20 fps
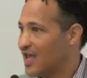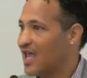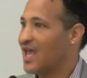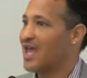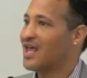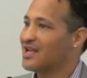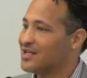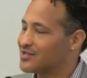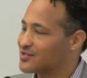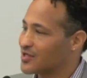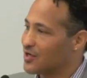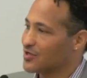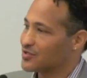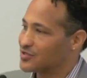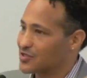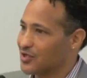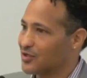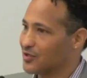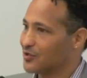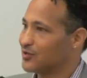And it's
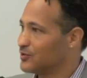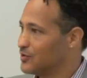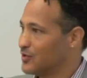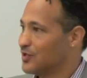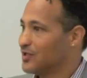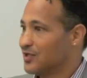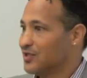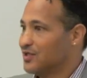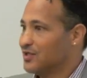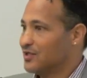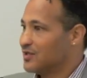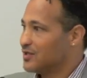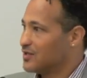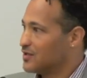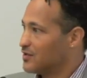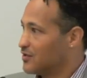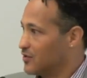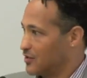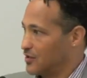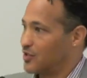also
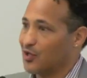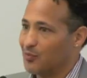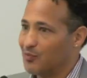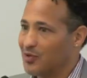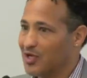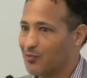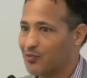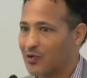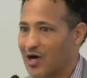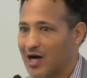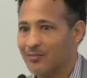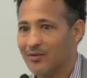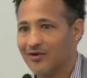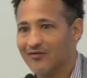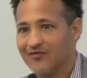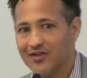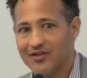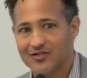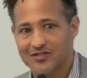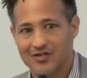could be a problem
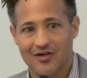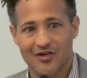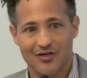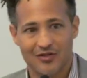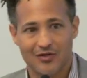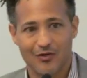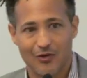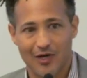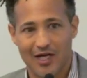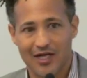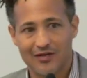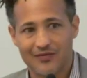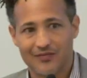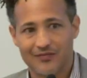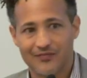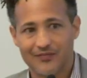if there's an earthquake.